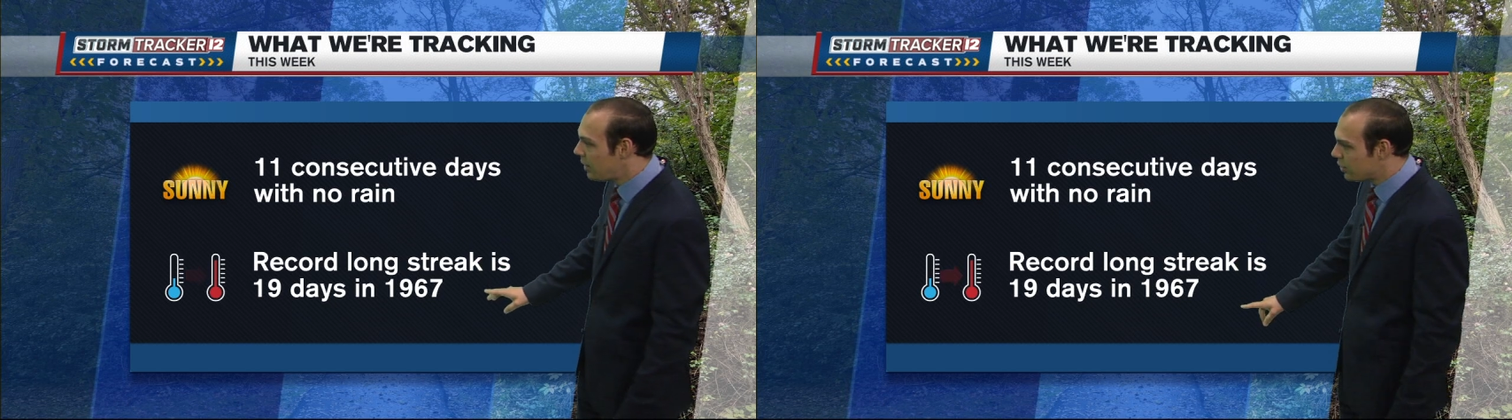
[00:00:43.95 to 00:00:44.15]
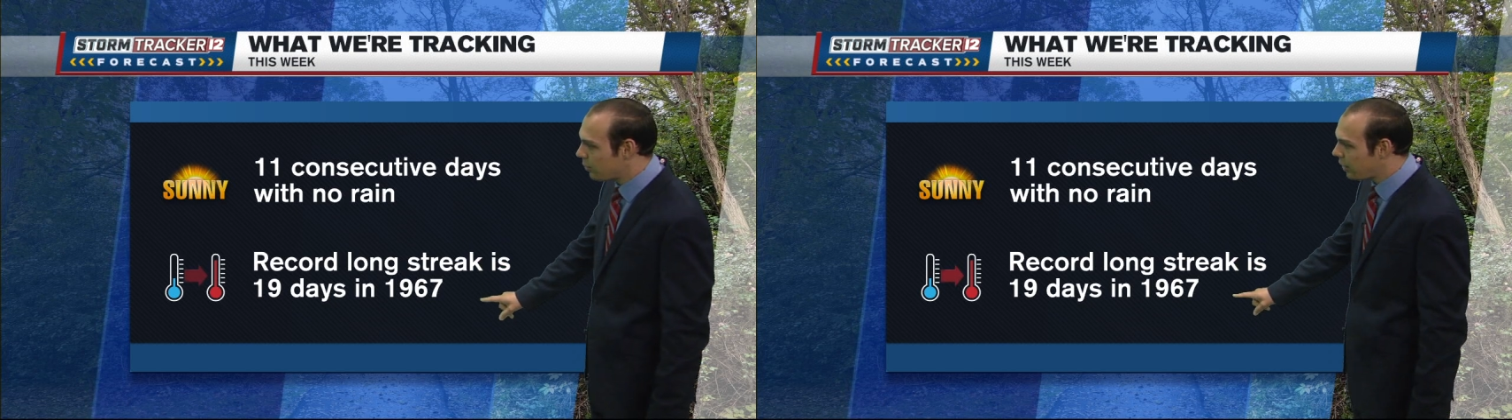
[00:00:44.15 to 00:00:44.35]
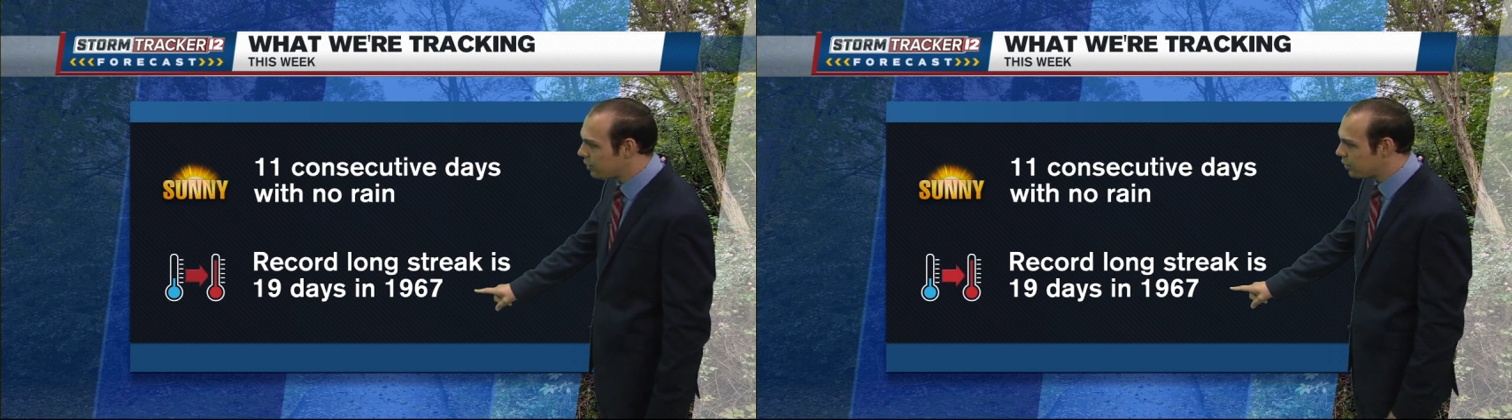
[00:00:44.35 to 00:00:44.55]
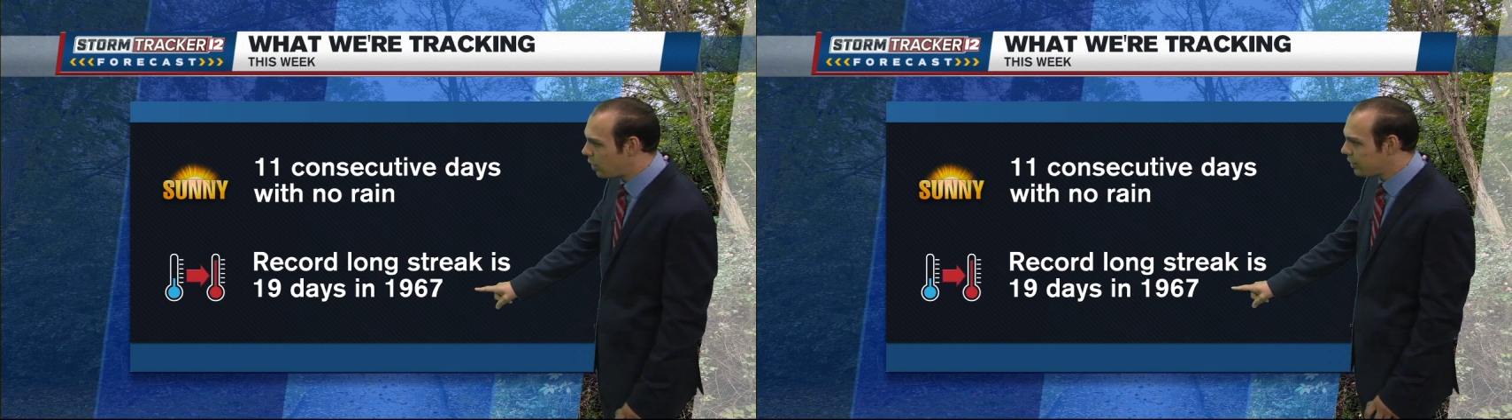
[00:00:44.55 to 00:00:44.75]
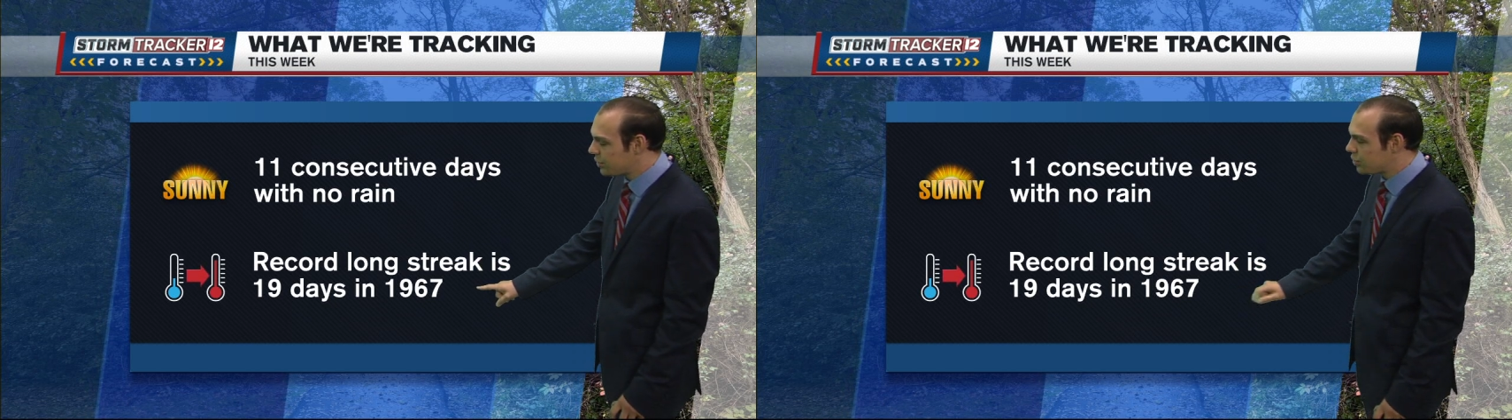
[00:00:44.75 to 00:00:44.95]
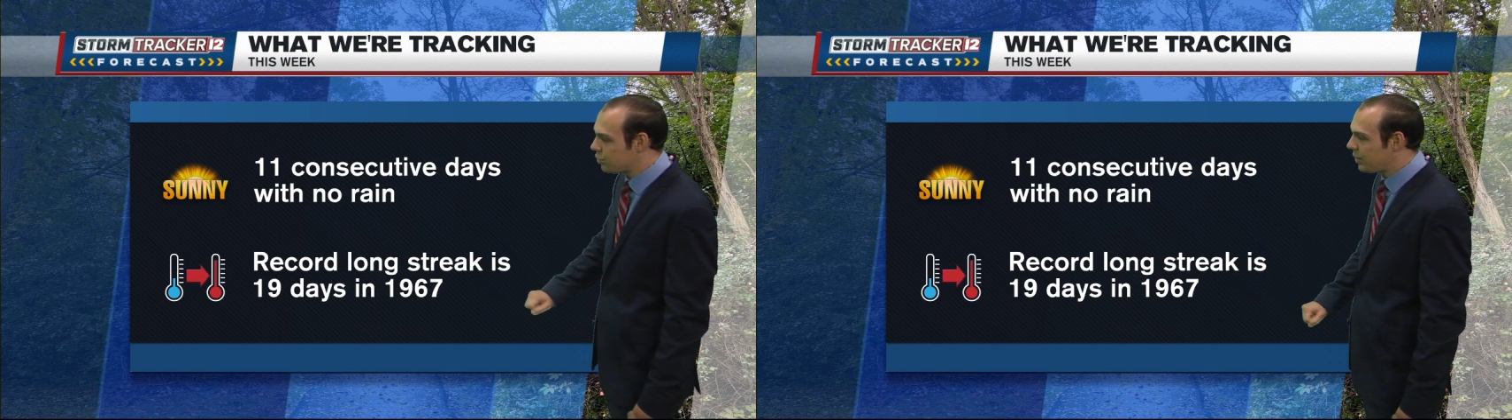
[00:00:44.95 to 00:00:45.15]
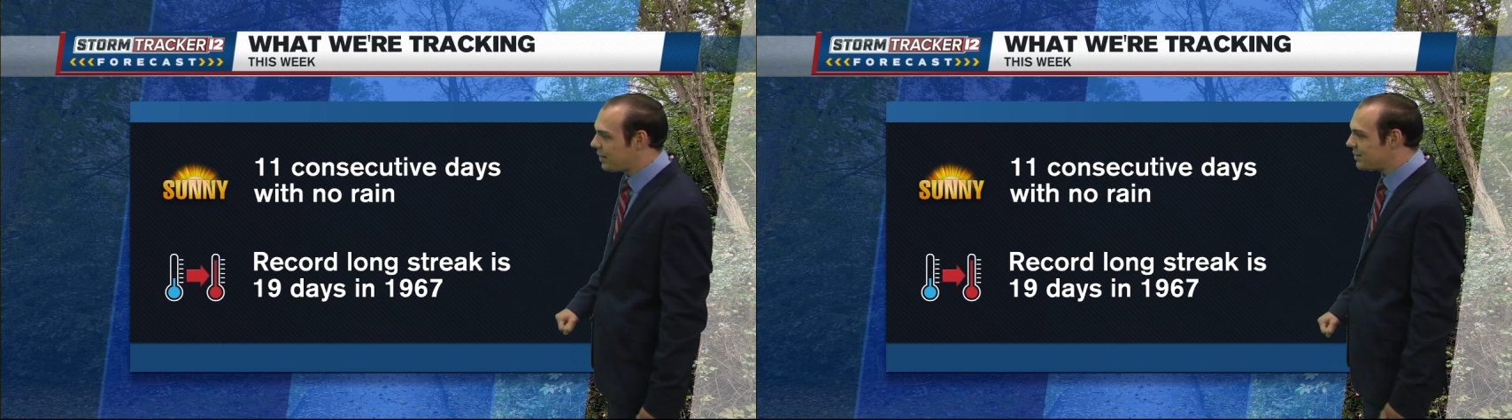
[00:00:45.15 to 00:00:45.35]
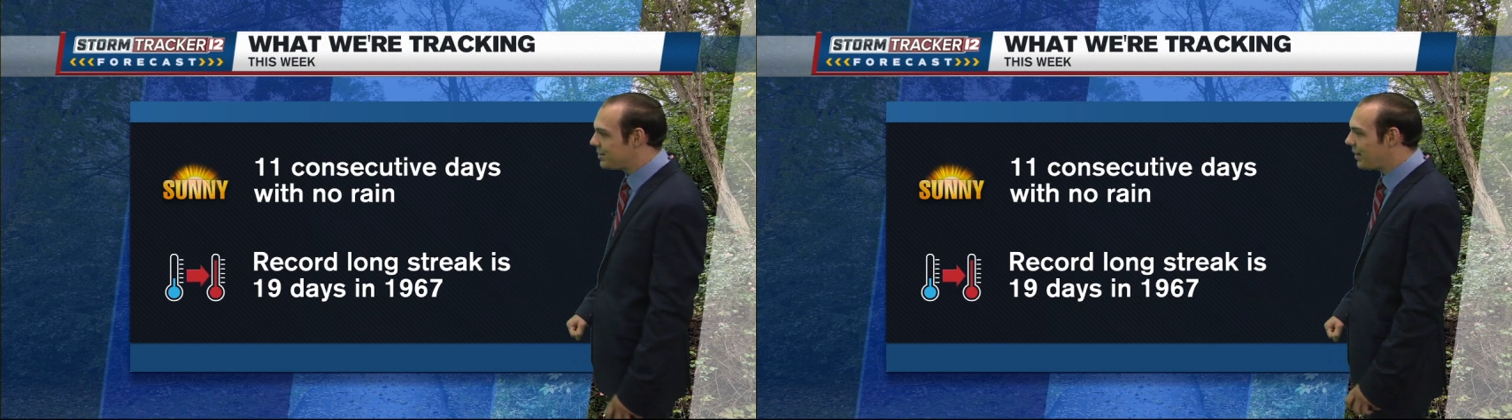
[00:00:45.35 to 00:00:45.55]
The record longest
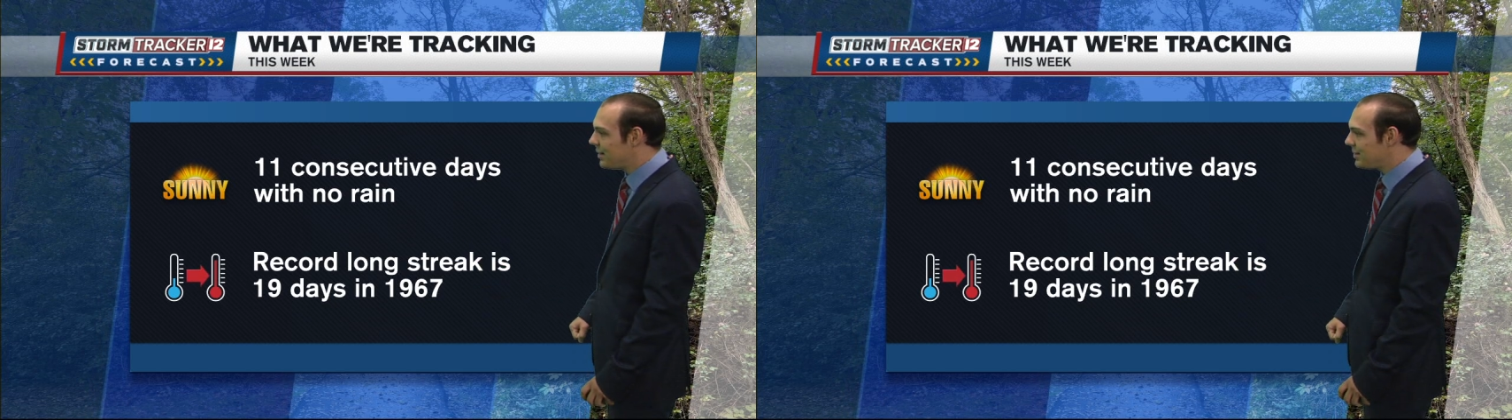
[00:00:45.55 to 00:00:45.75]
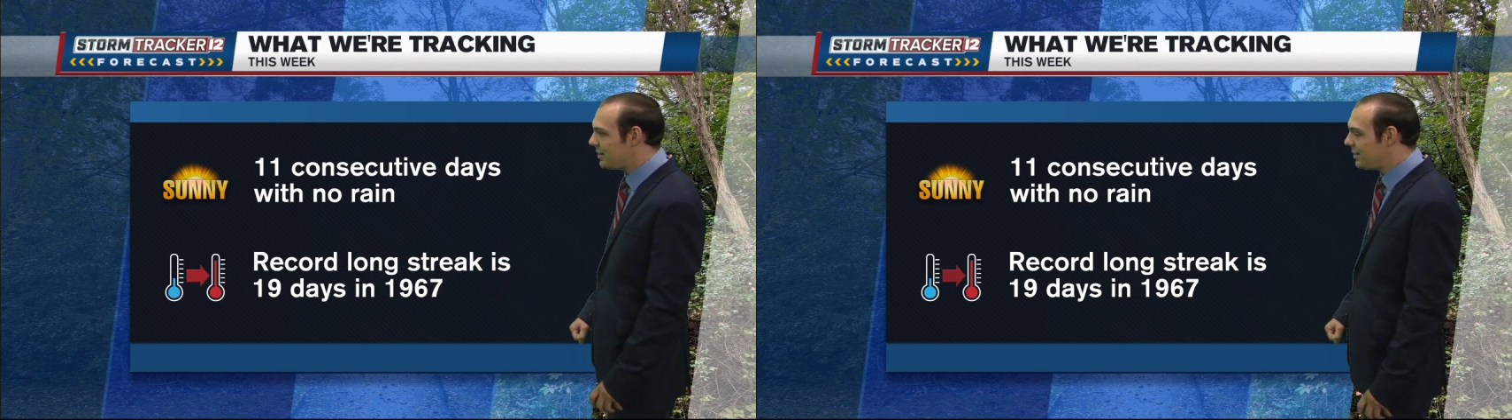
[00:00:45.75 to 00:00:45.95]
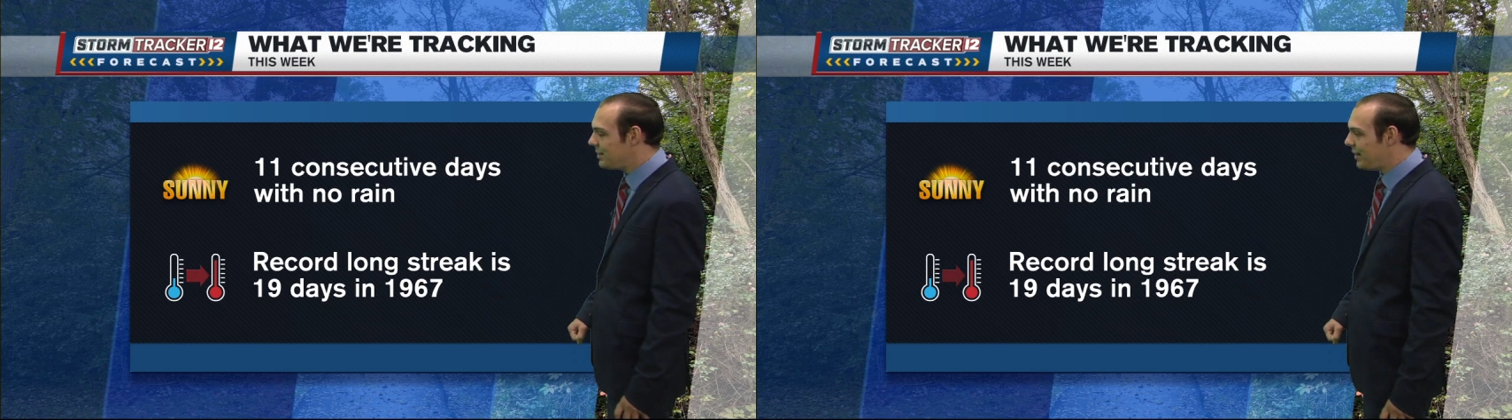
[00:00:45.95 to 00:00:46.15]
streak is 19